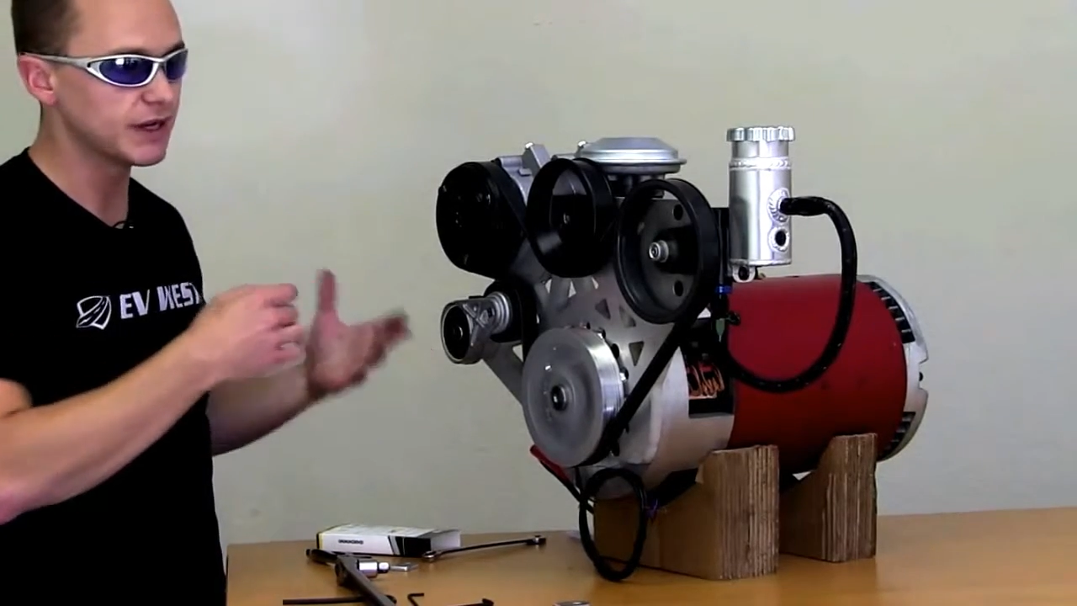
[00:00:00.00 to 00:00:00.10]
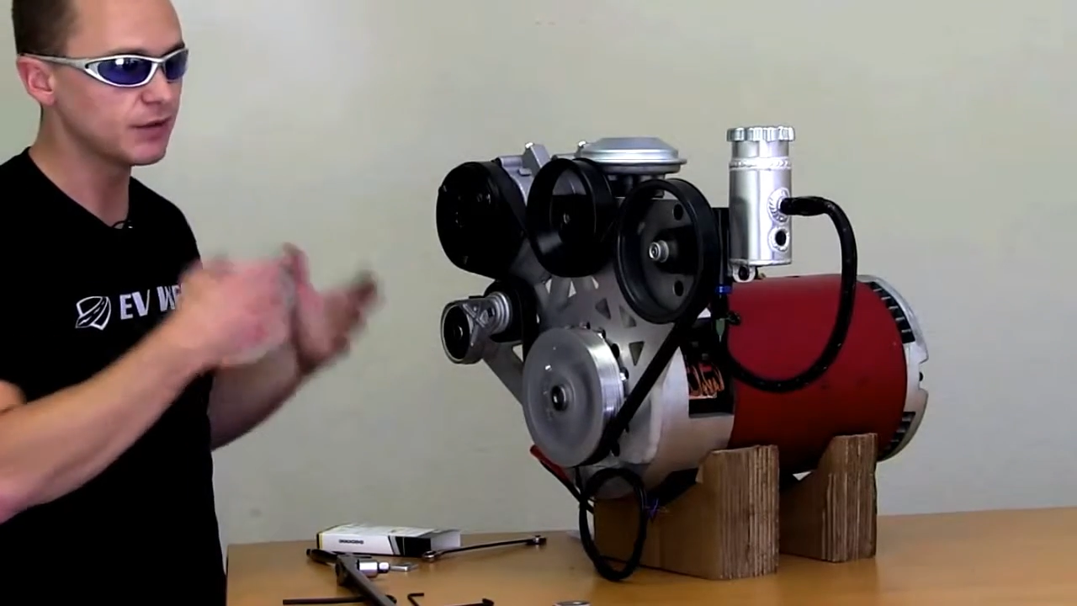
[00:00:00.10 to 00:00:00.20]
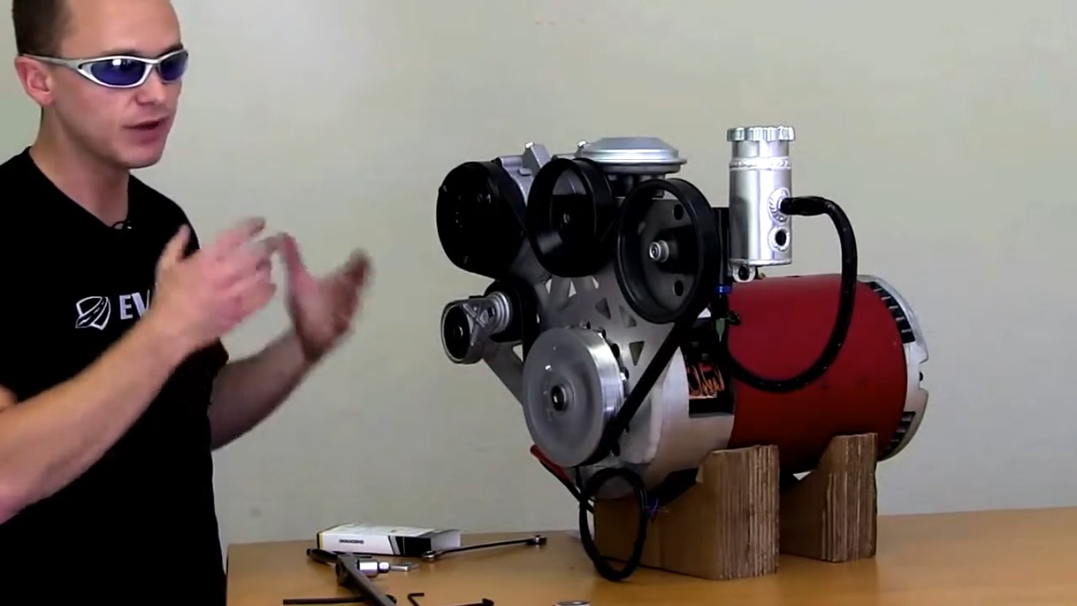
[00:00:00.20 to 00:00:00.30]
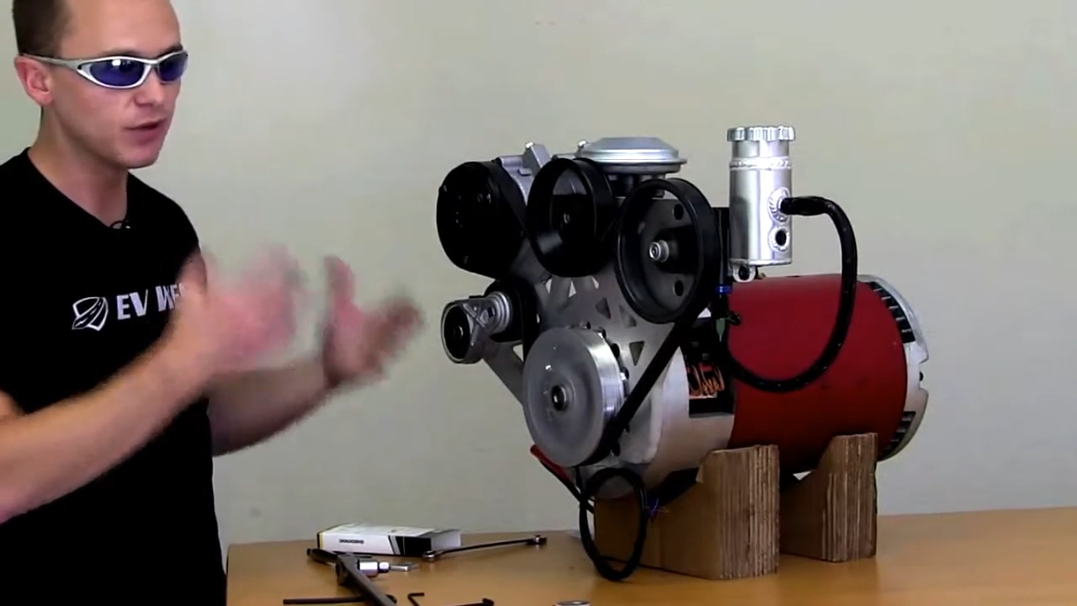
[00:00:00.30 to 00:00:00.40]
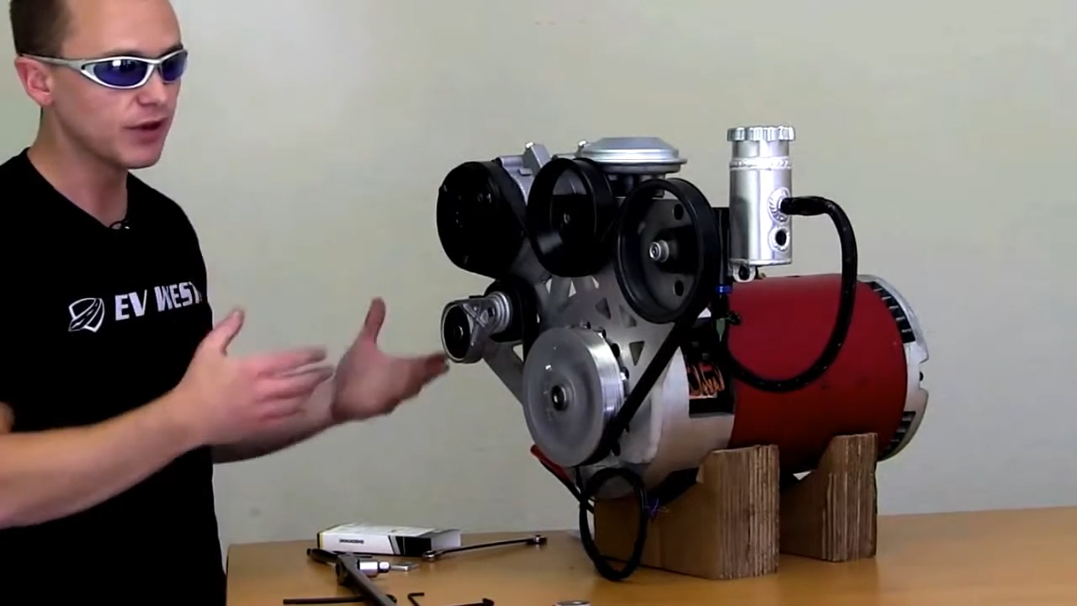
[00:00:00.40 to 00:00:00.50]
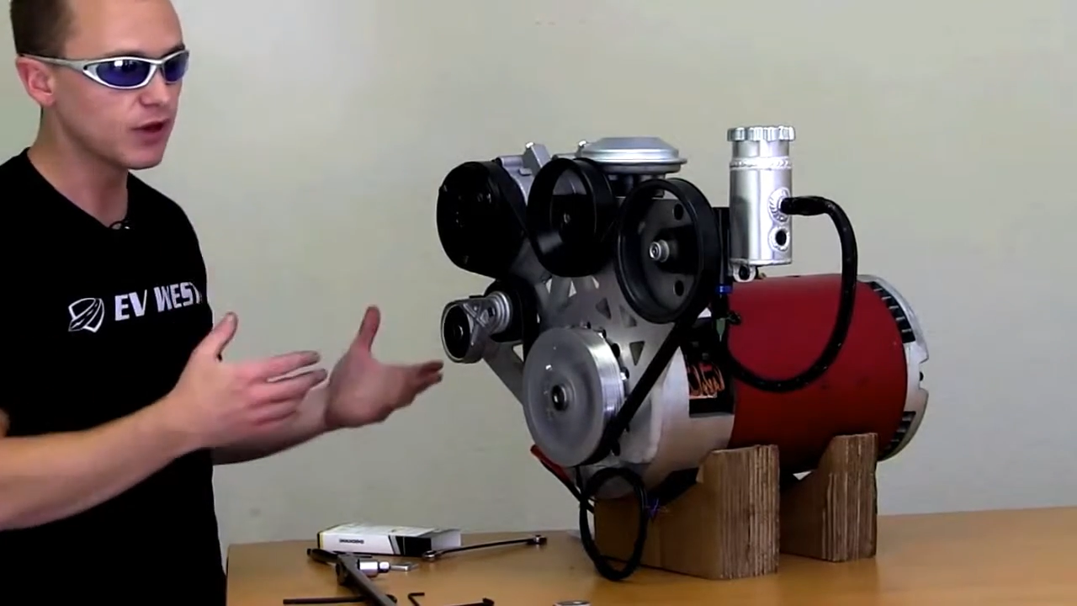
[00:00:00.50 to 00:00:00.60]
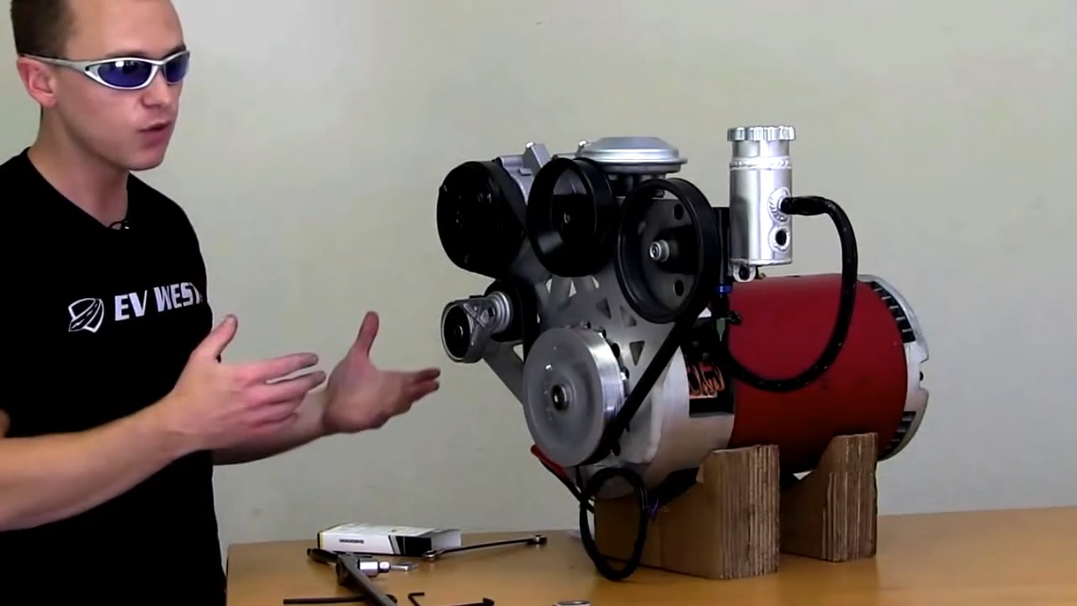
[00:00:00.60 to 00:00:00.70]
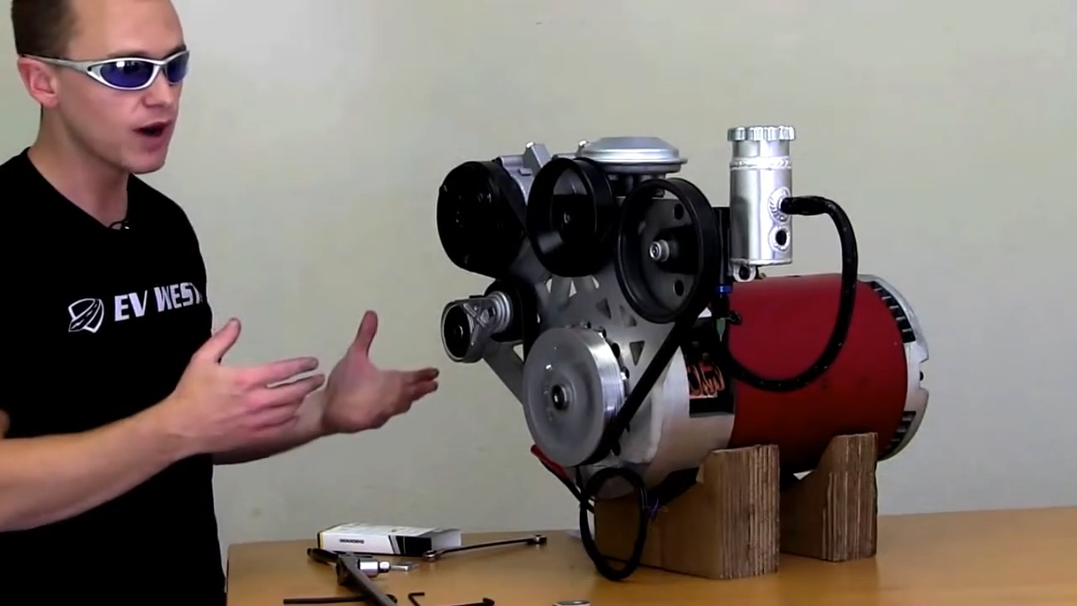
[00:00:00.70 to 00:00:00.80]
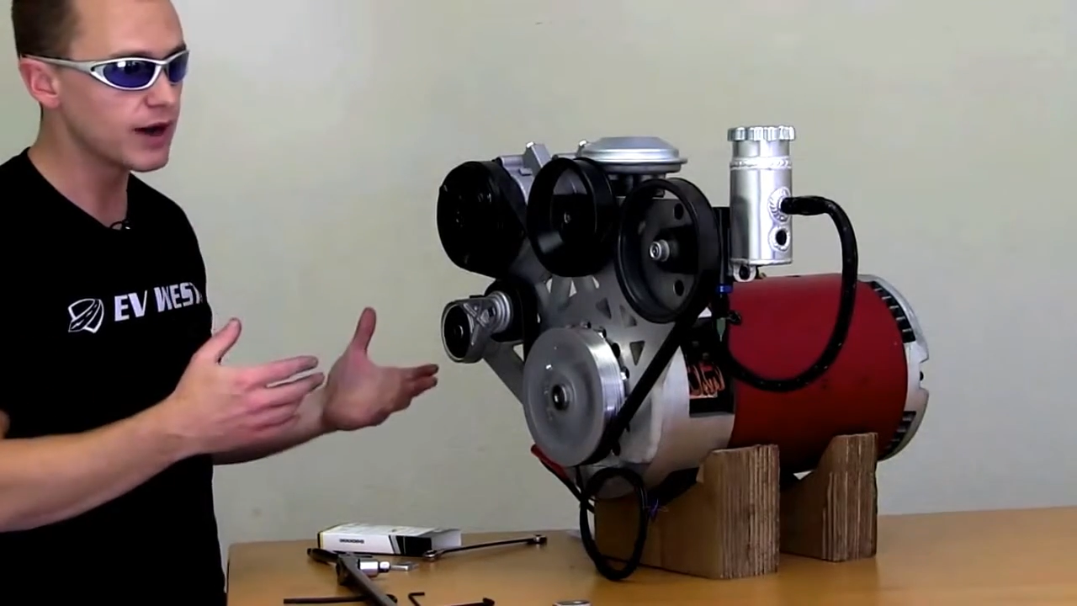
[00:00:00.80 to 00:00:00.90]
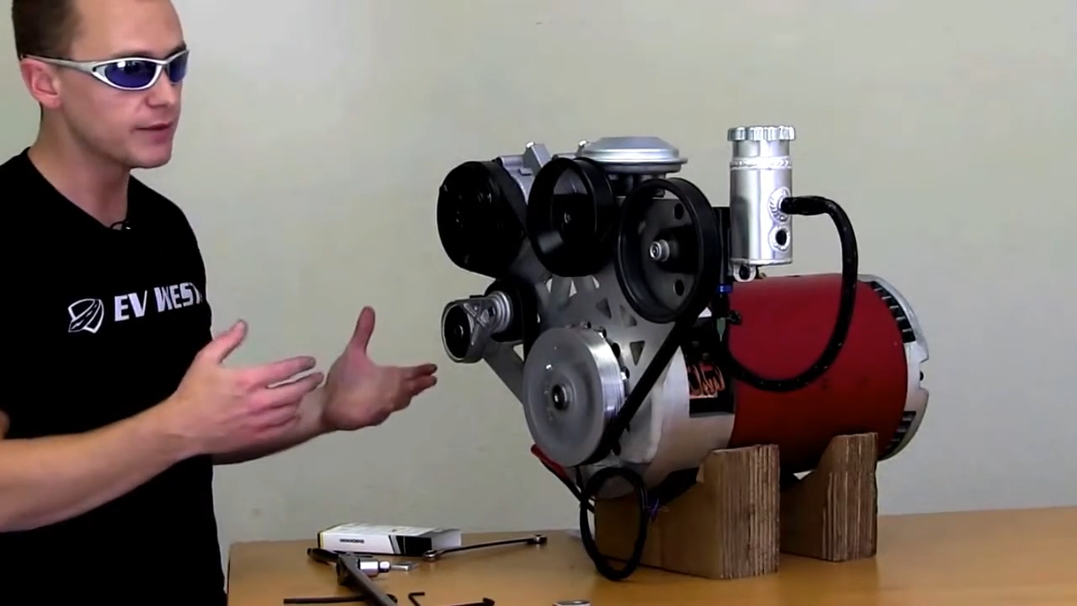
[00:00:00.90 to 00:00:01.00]
it'd be really
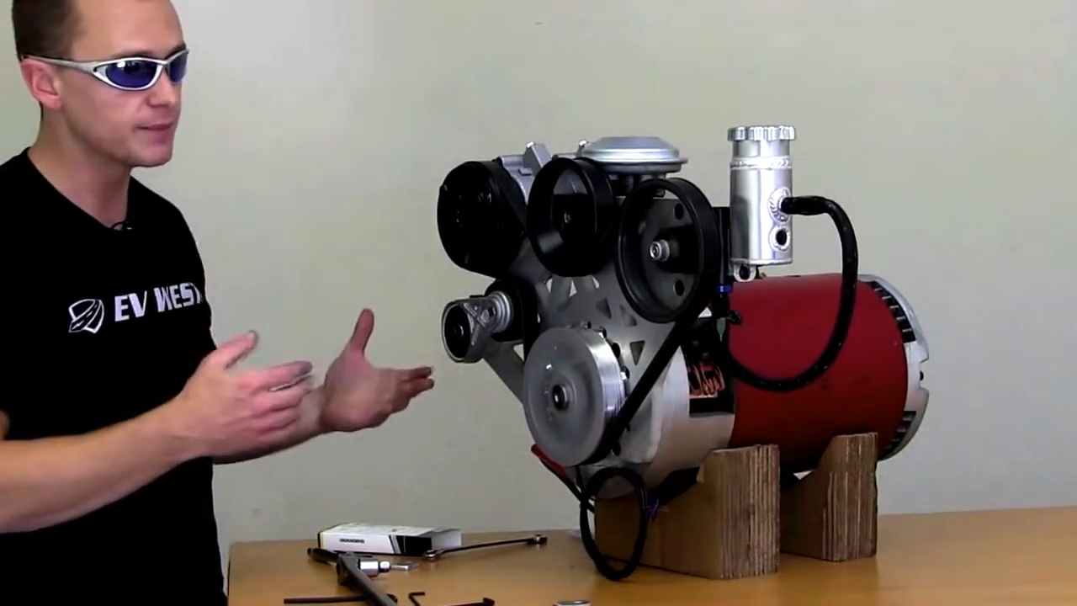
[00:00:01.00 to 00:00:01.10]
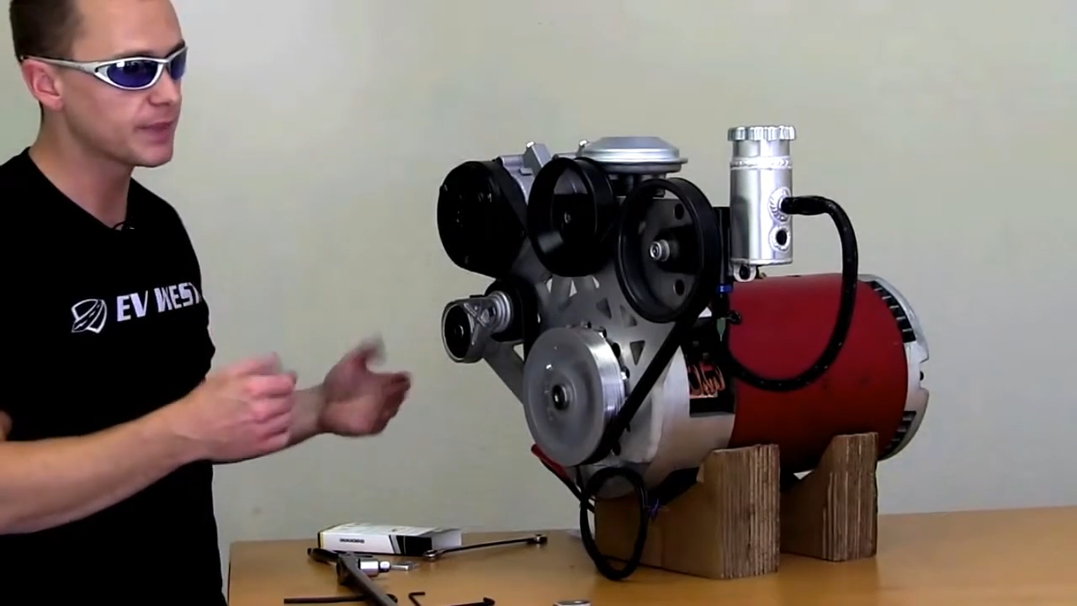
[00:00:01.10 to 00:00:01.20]
quiet.